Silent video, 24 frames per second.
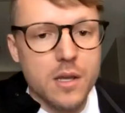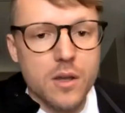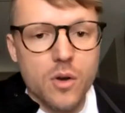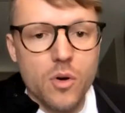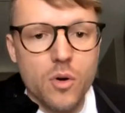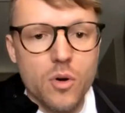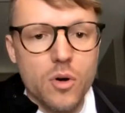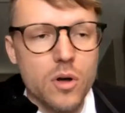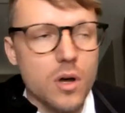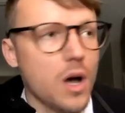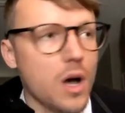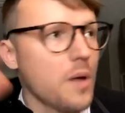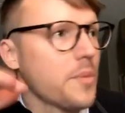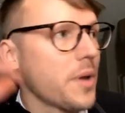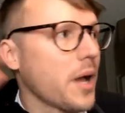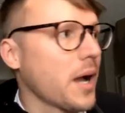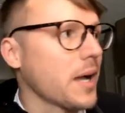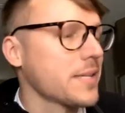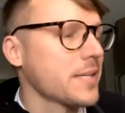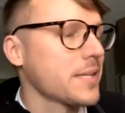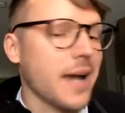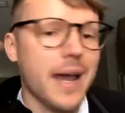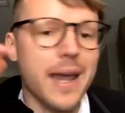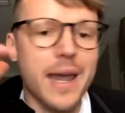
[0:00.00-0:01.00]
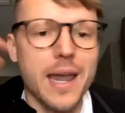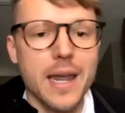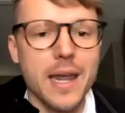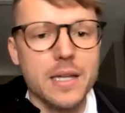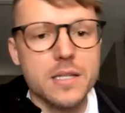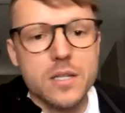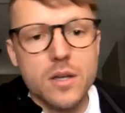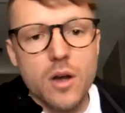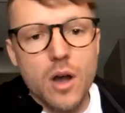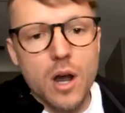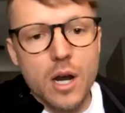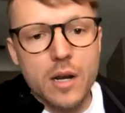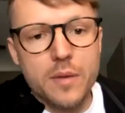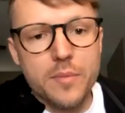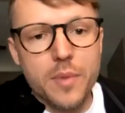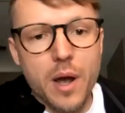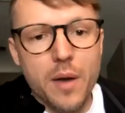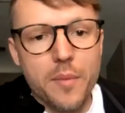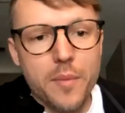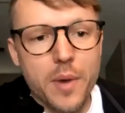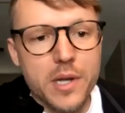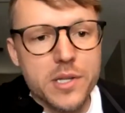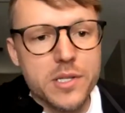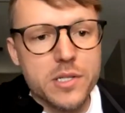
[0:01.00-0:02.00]
Cole. I'll be honest, I hate talking
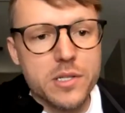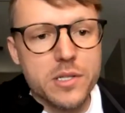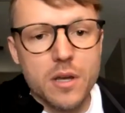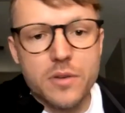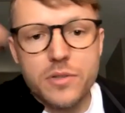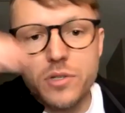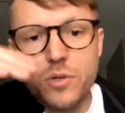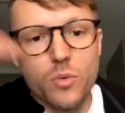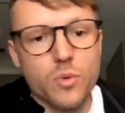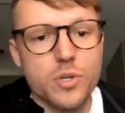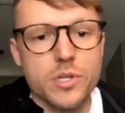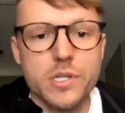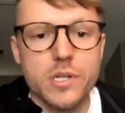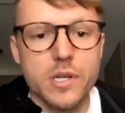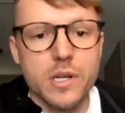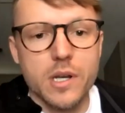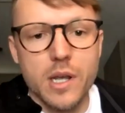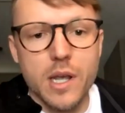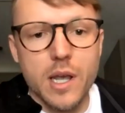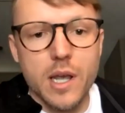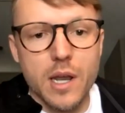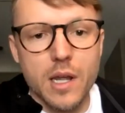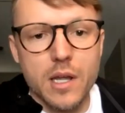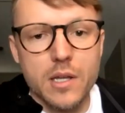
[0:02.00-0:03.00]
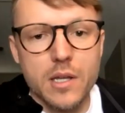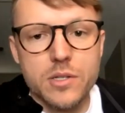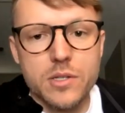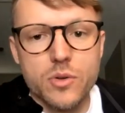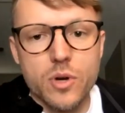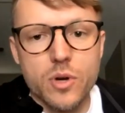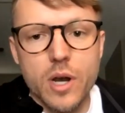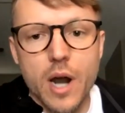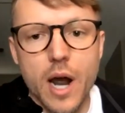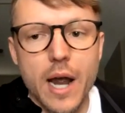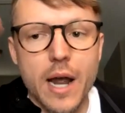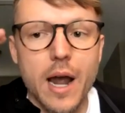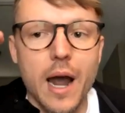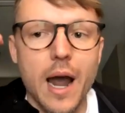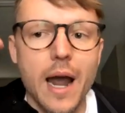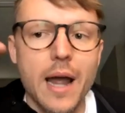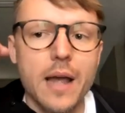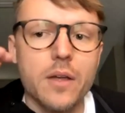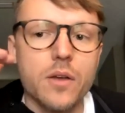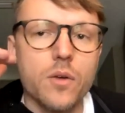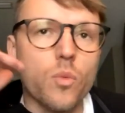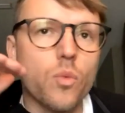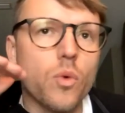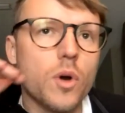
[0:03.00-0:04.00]
about myself, so we're just going to get into it.
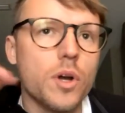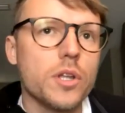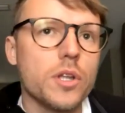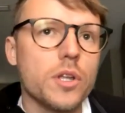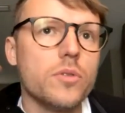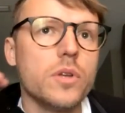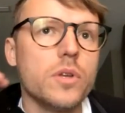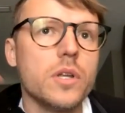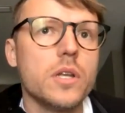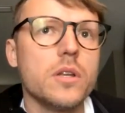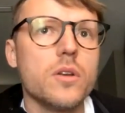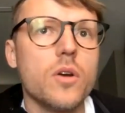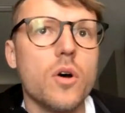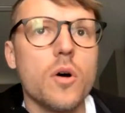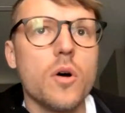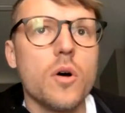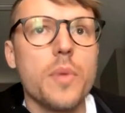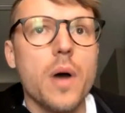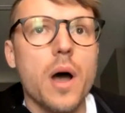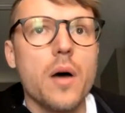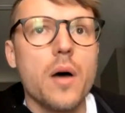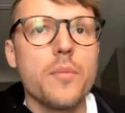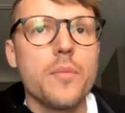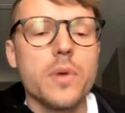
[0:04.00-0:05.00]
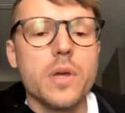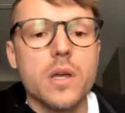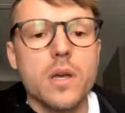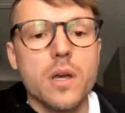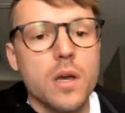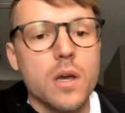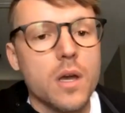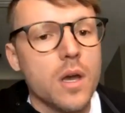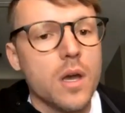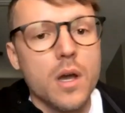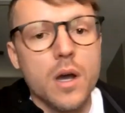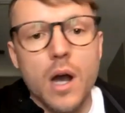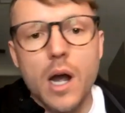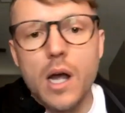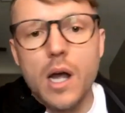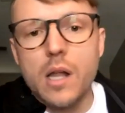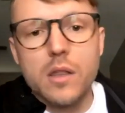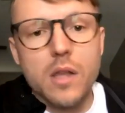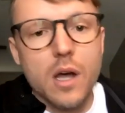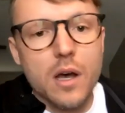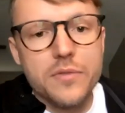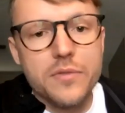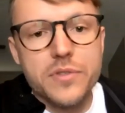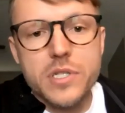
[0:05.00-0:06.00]
What you need to know about me, I
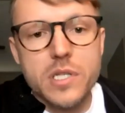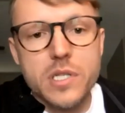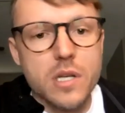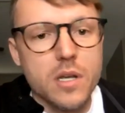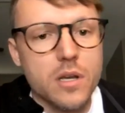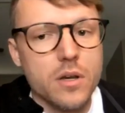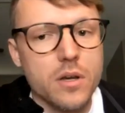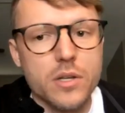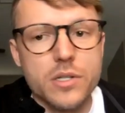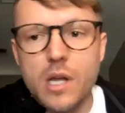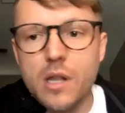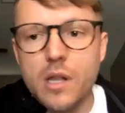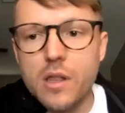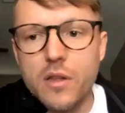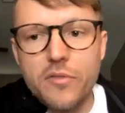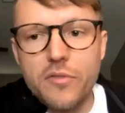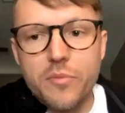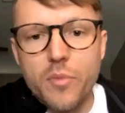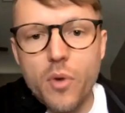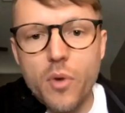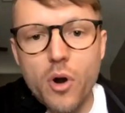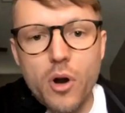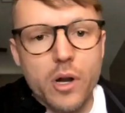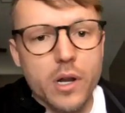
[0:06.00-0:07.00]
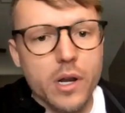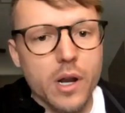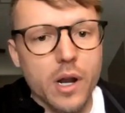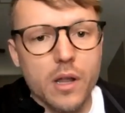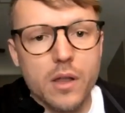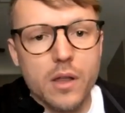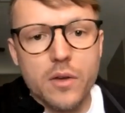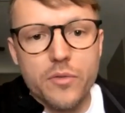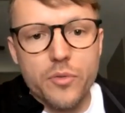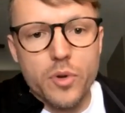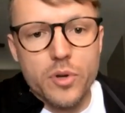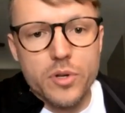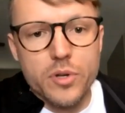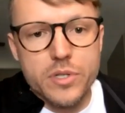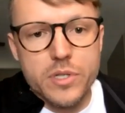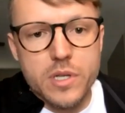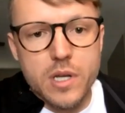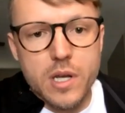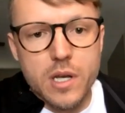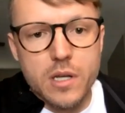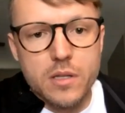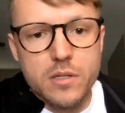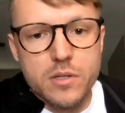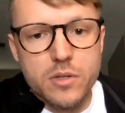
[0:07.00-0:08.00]
love sales, I love marketing, I love real
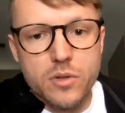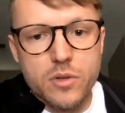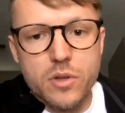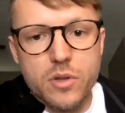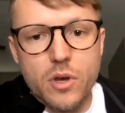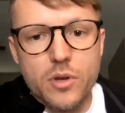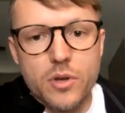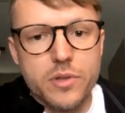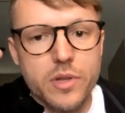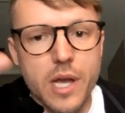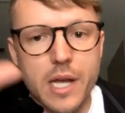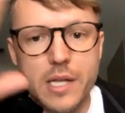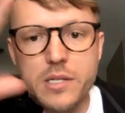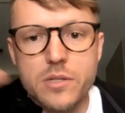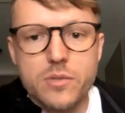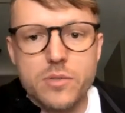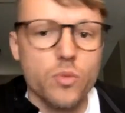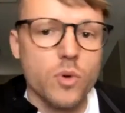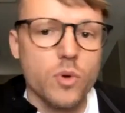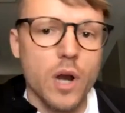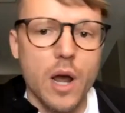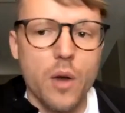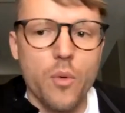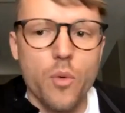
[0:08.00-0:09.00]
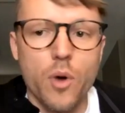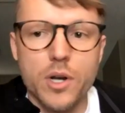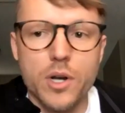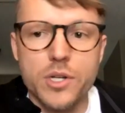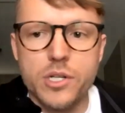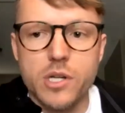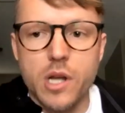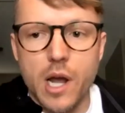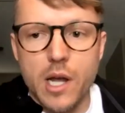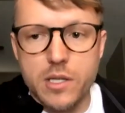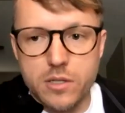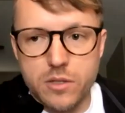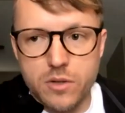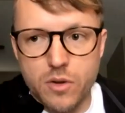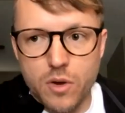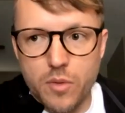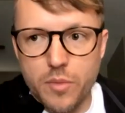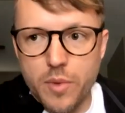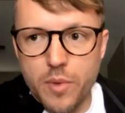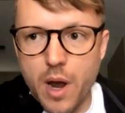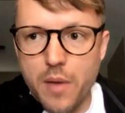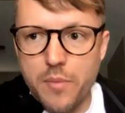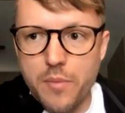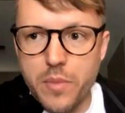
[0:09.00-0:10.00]
estate. So that's what I want you guys to know
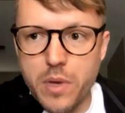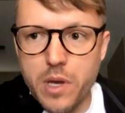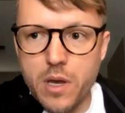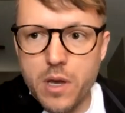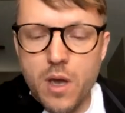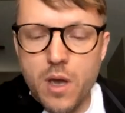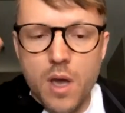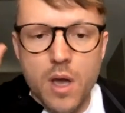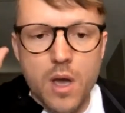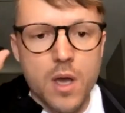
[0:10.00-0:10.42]
about me.